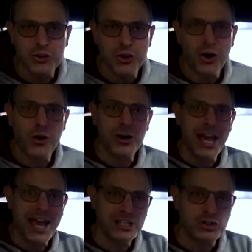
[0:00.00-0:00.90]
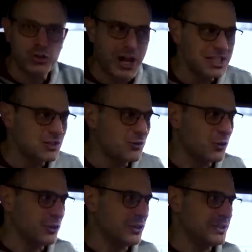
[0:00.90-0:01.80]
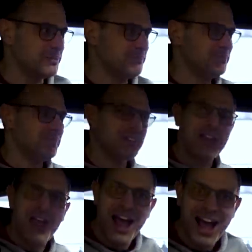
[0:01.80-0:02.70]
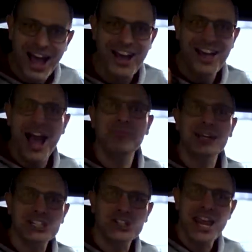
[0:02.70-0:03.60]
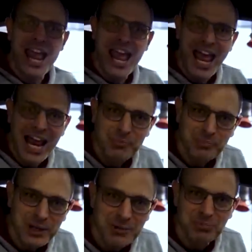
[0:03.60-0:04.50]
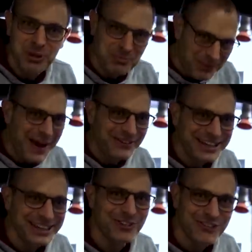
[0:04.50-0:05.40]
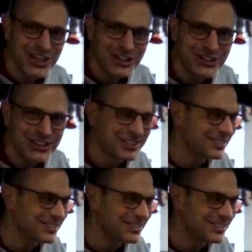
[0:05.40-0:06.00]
the car and transfer it. Ha! I'm actually helping, preparing the vehicle.